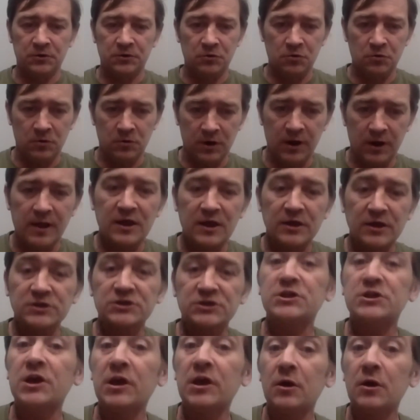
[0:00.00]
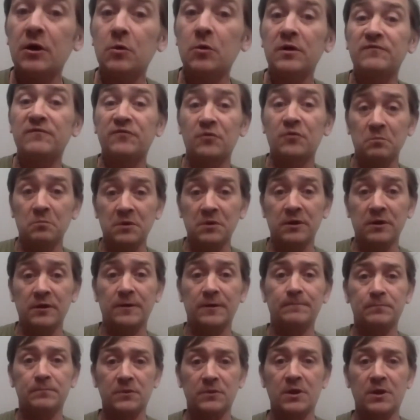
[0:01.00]
Uh, stay away from me.
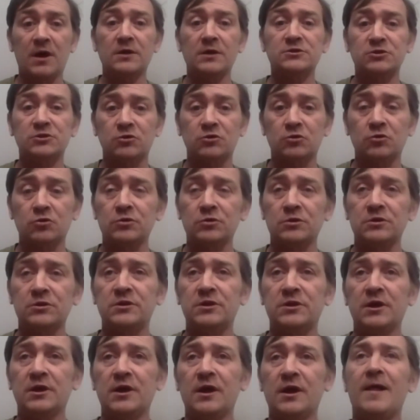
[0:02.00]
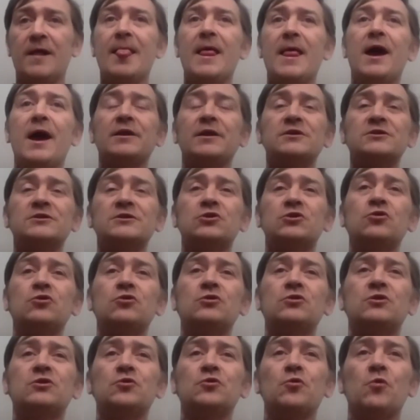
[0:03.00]
That's good. Yeah. And it's
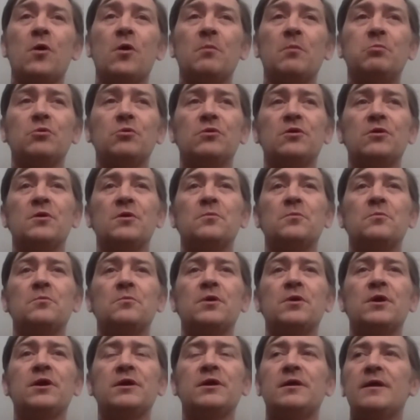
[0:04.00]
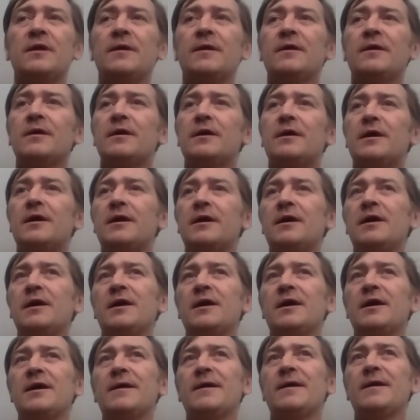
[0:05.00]
good to know about them, right?
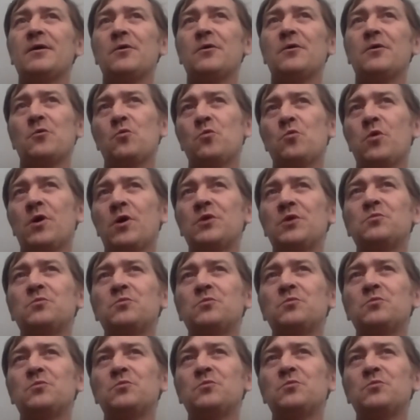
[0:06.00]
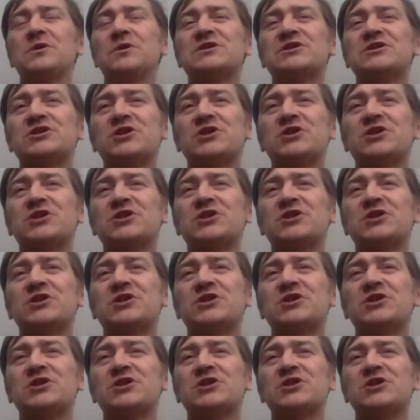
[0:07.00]
Uh, when we
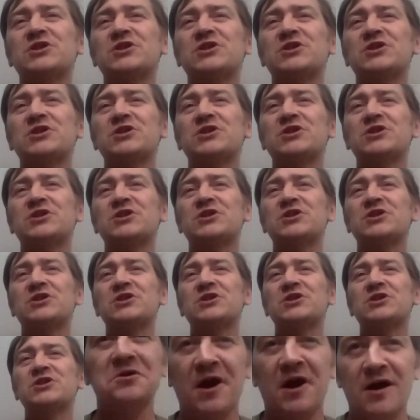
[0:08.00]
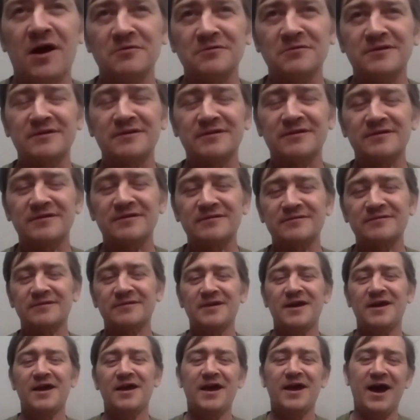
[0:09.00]
silence them, they go underground.
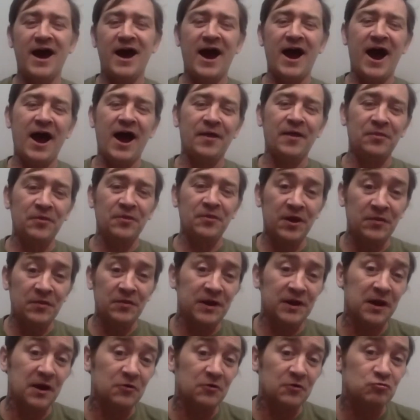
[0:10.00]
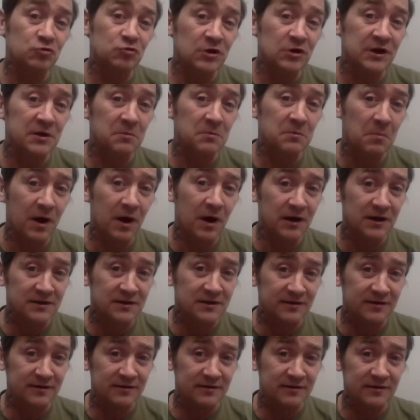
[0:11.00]
And then they get really
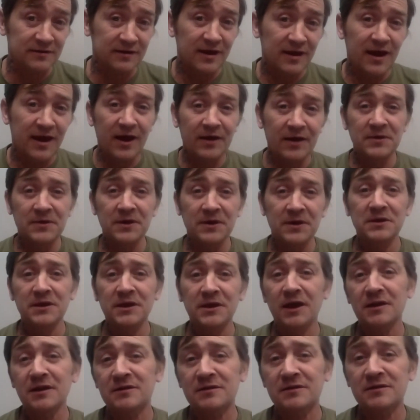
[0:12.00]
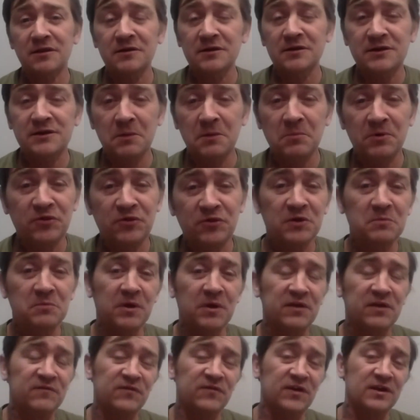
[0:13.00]
militant. And then you get the Timothy
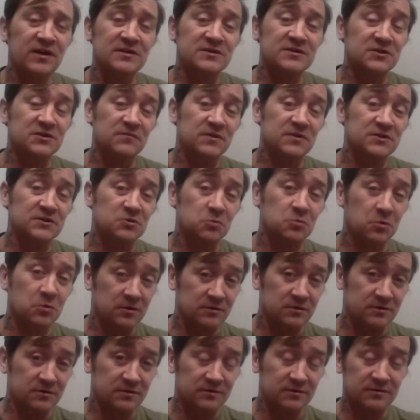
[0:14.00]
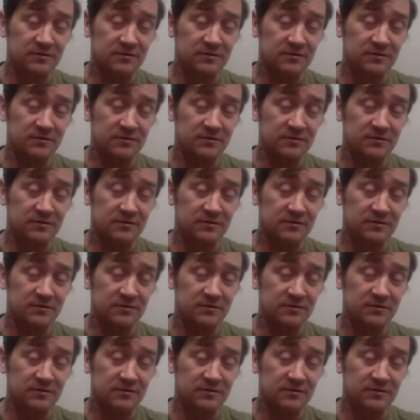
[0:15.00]
McVeighs of this world.